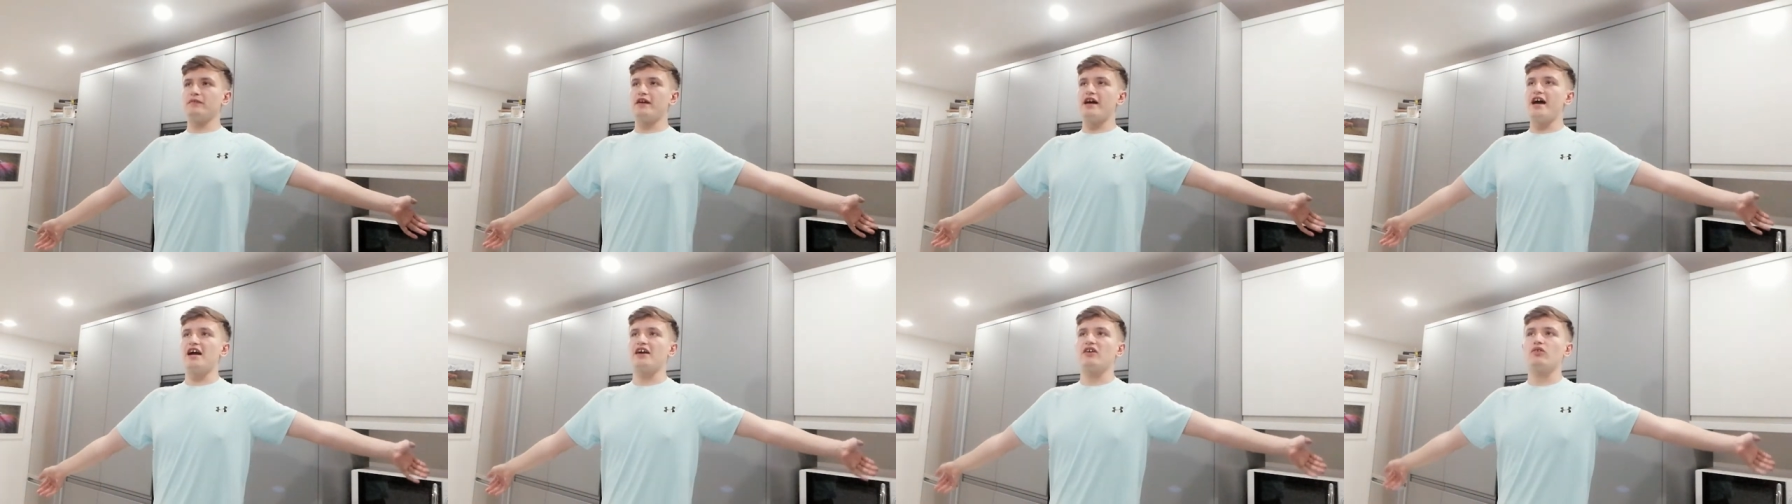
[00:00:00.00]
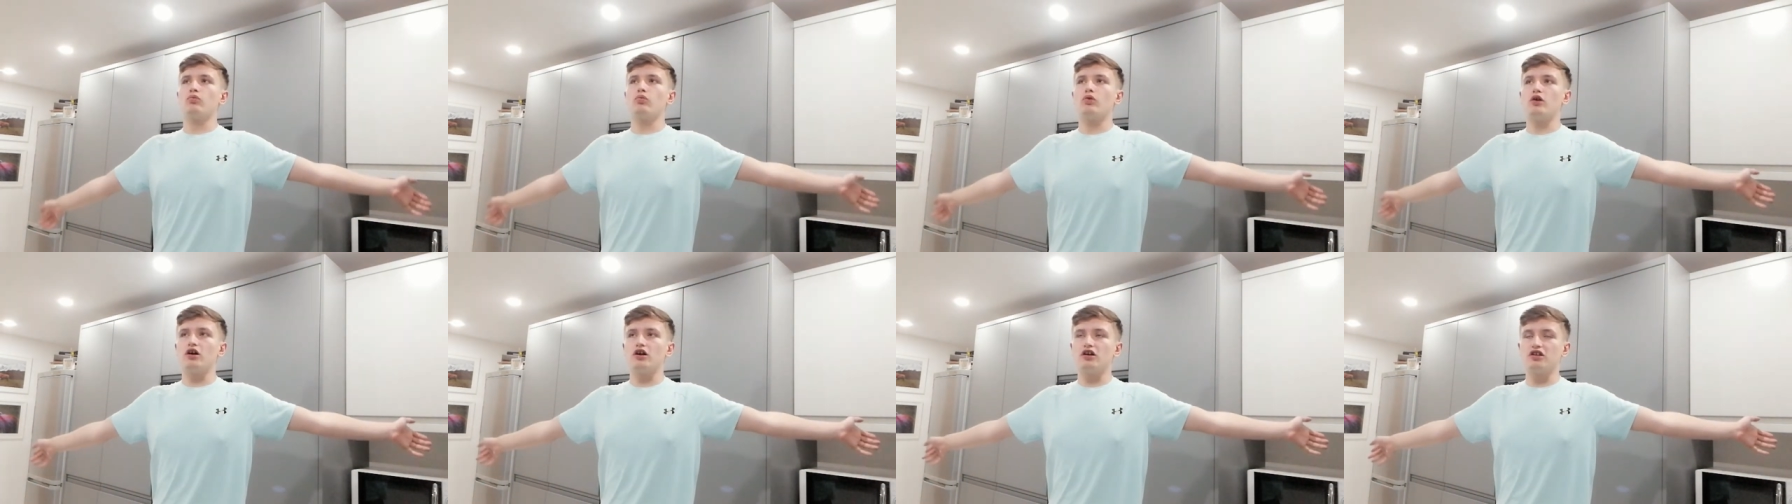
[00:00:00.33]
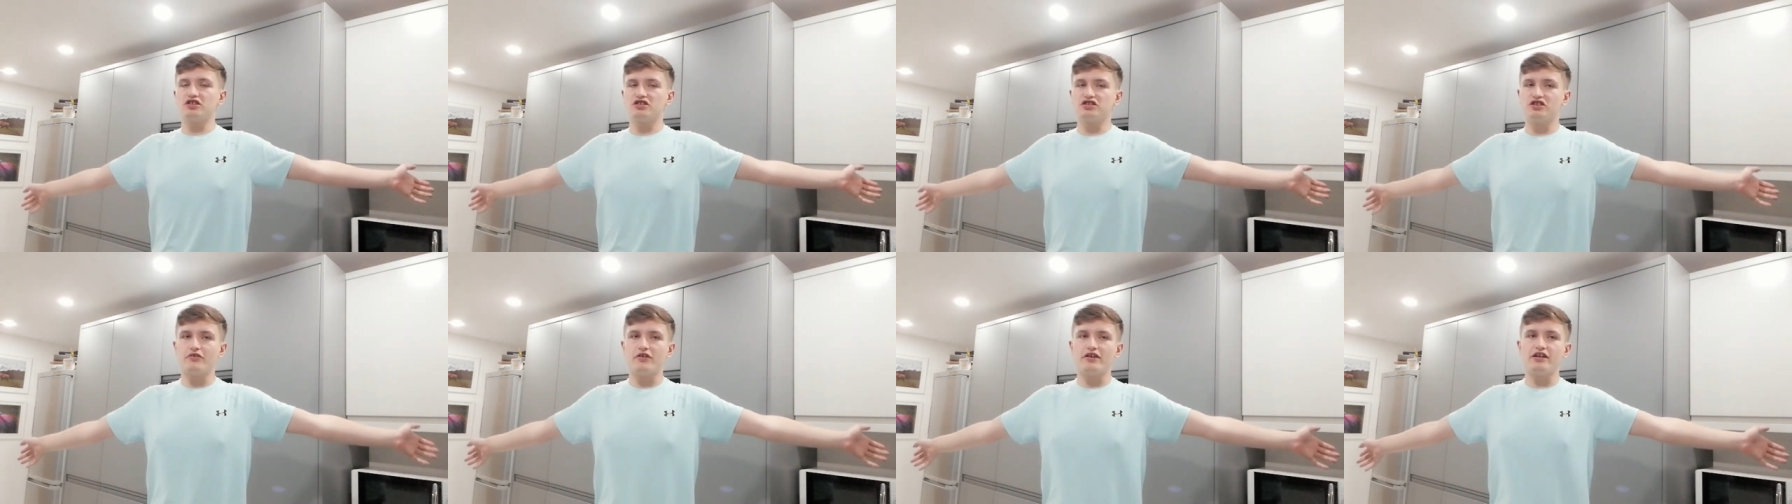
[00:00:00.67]
egg
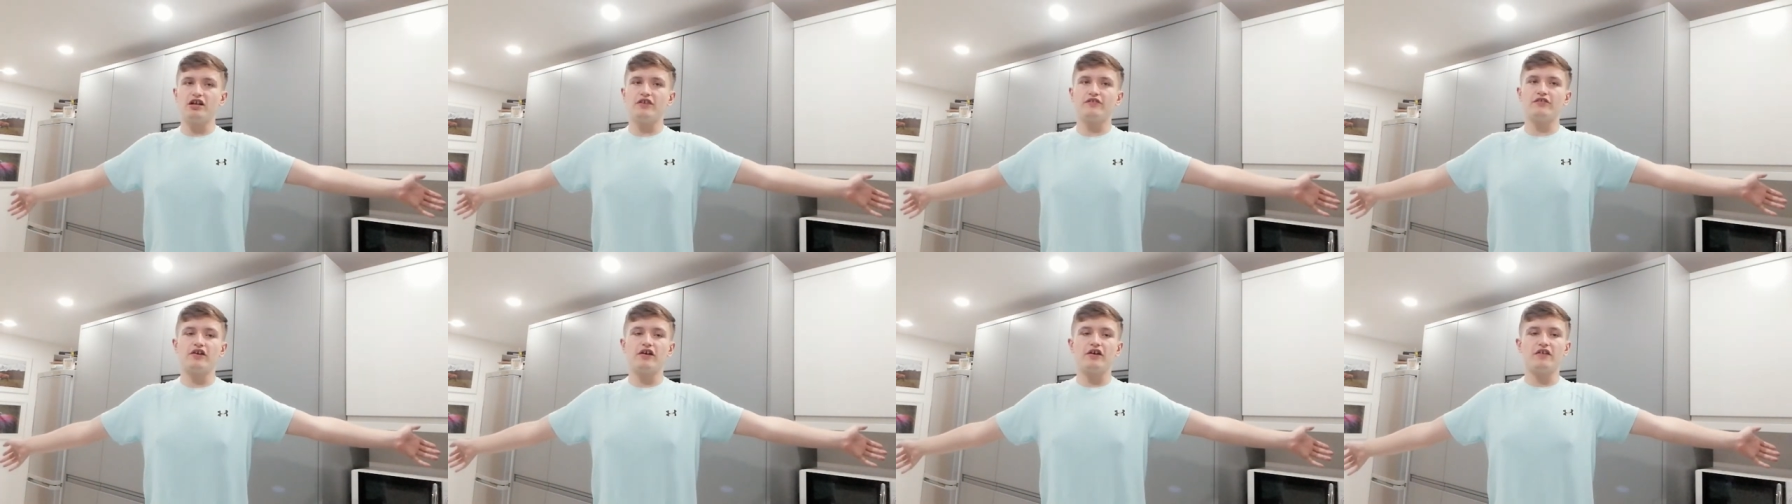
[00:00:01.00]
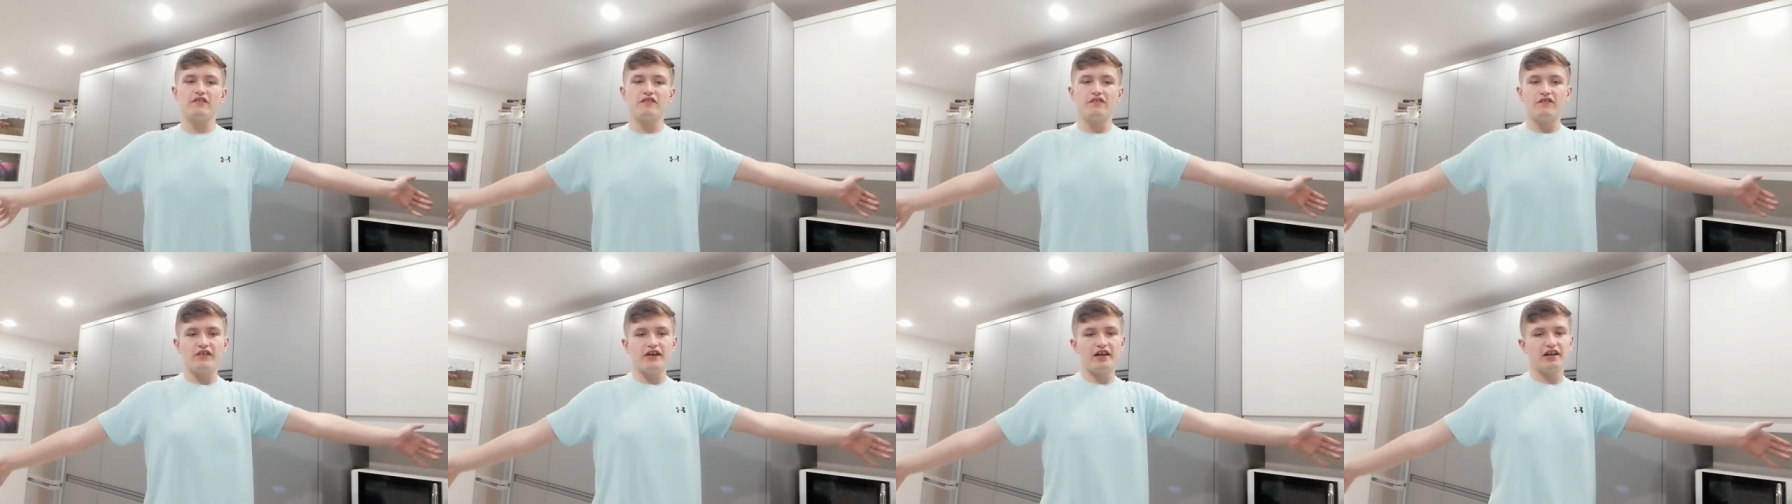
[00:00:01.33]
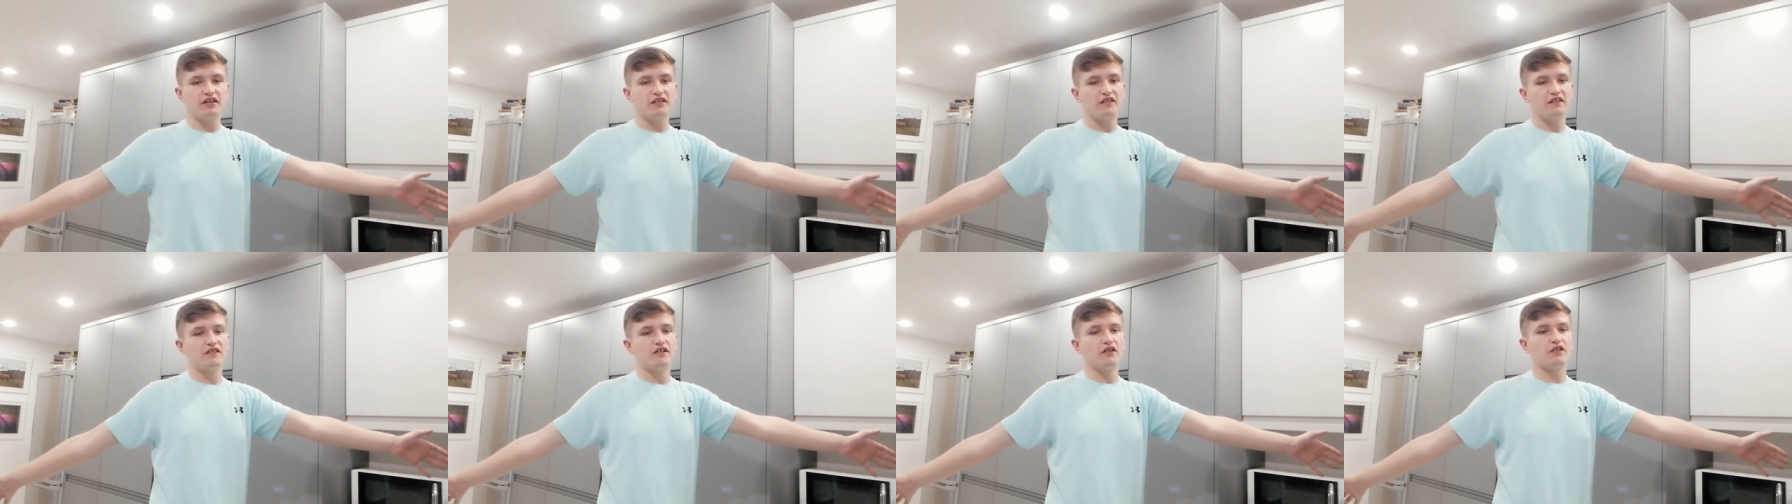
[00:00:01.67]
wash or any other
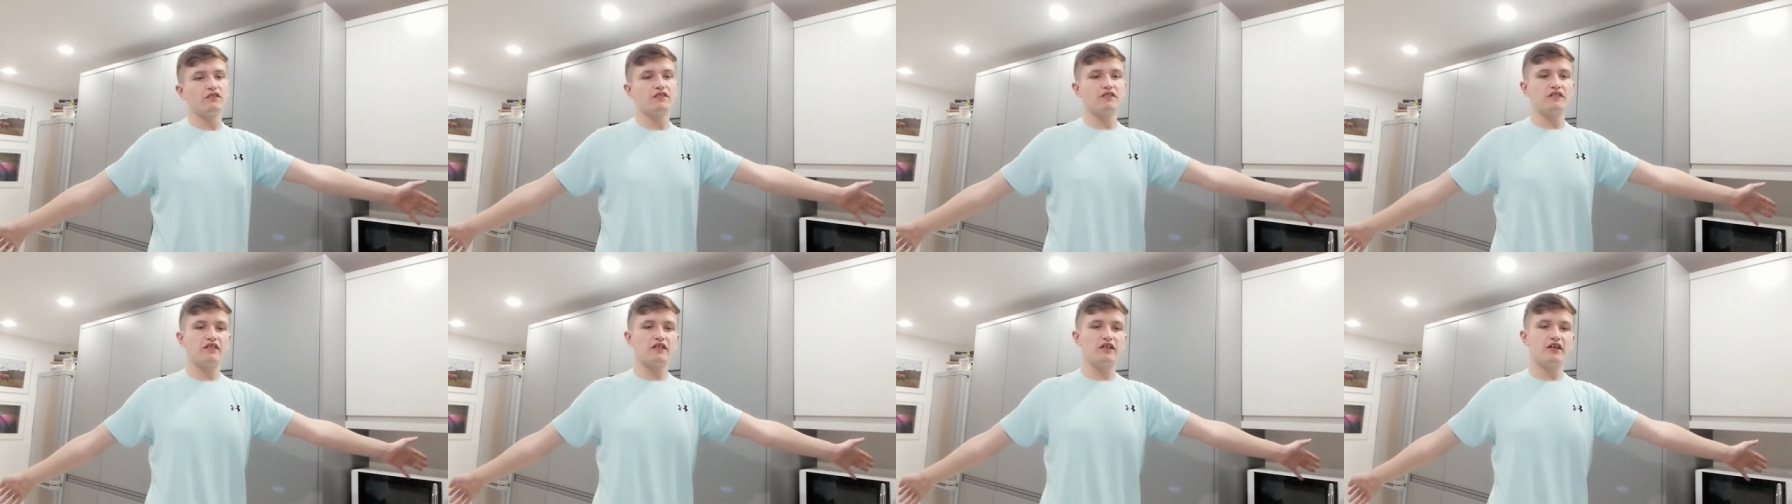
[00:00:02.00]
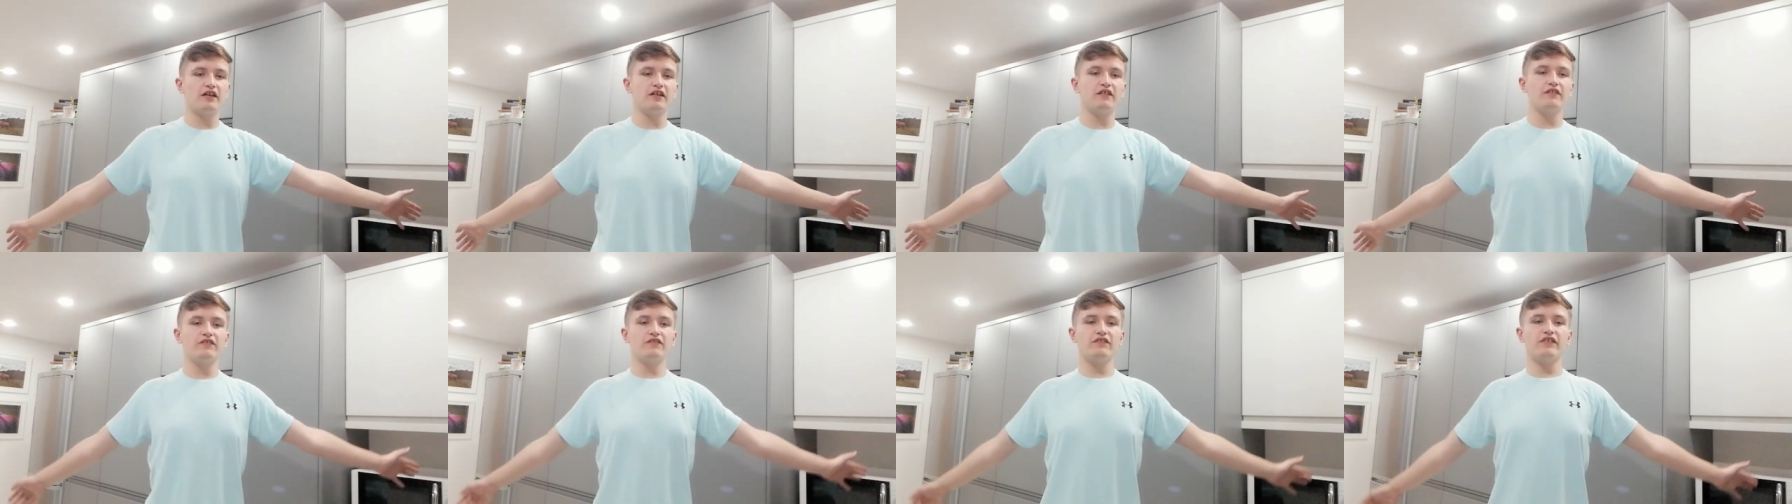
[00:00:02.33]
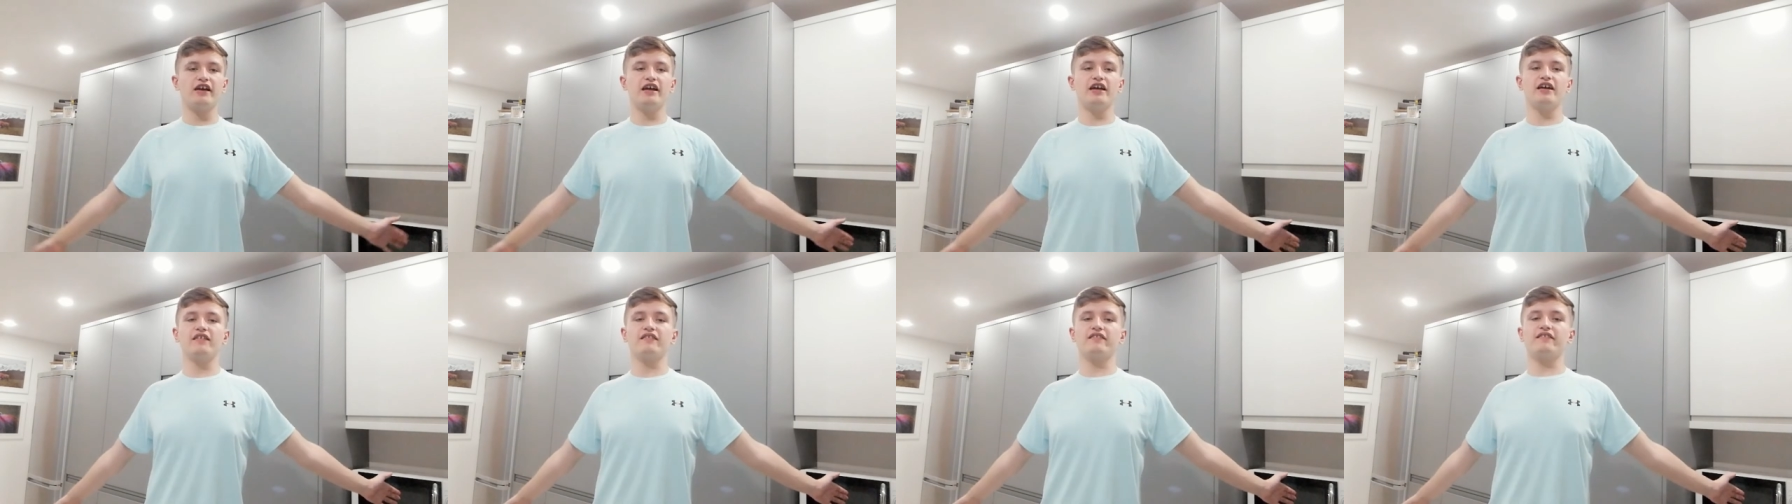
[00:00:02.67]
things onto
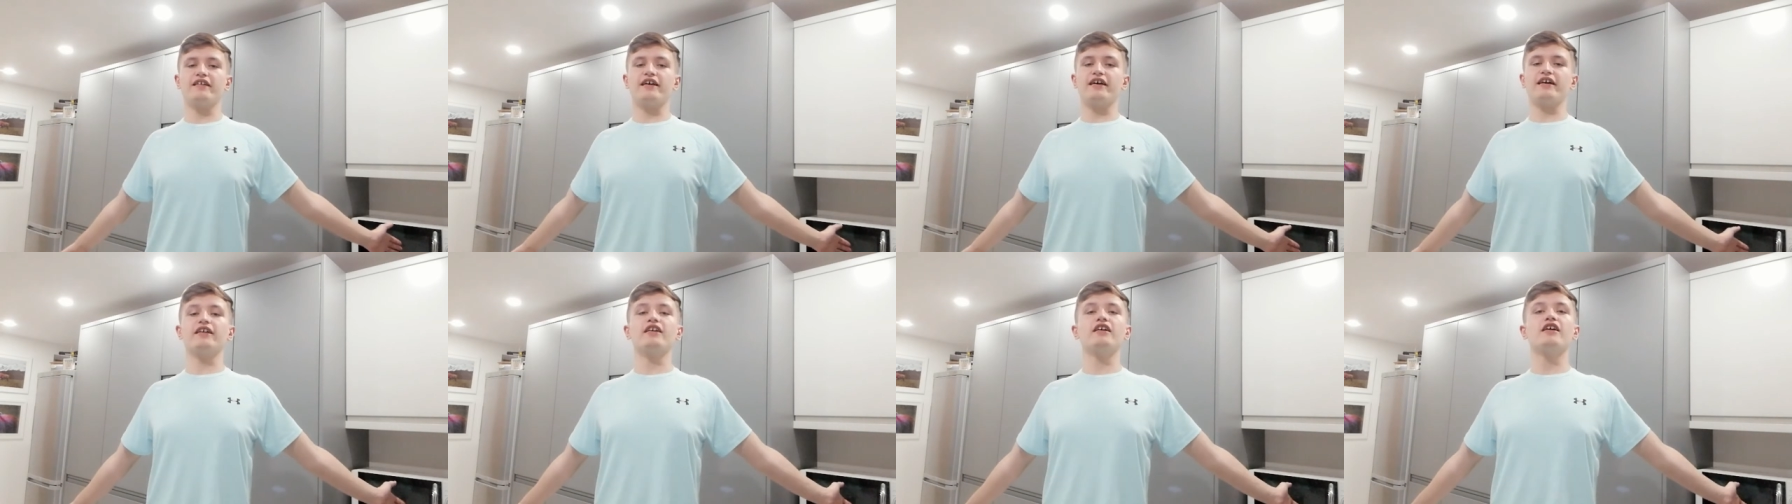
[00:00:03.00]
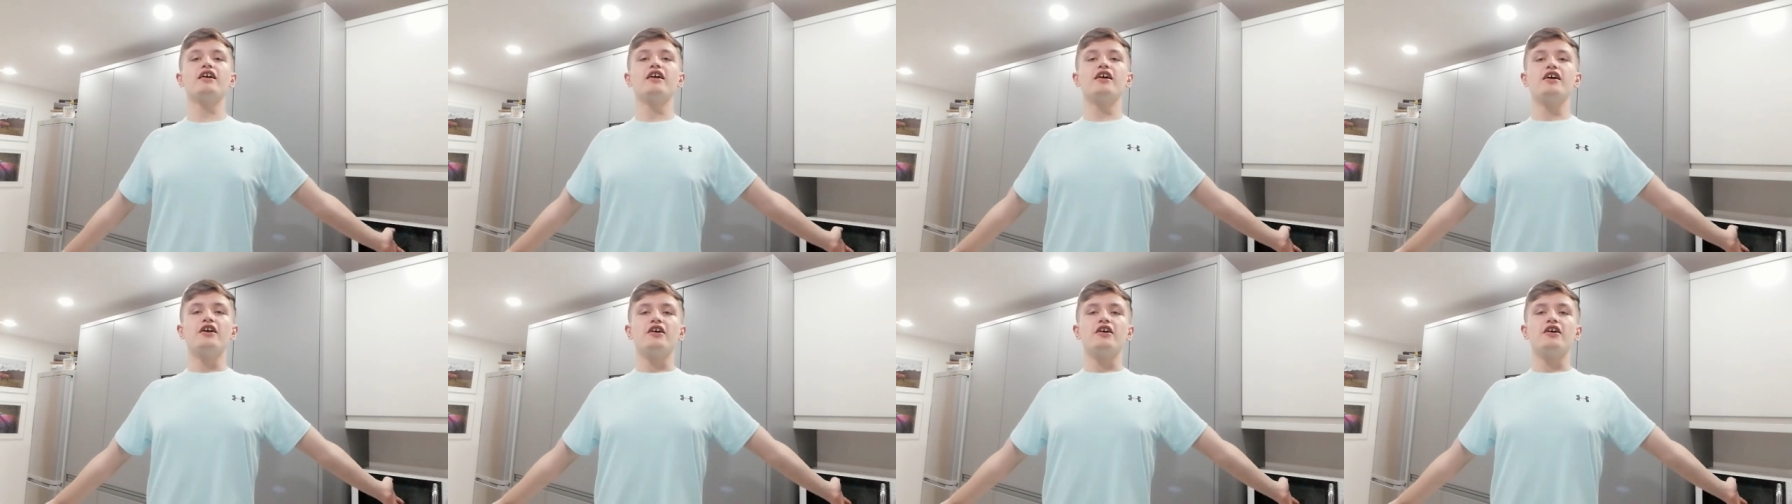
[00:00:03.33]
things like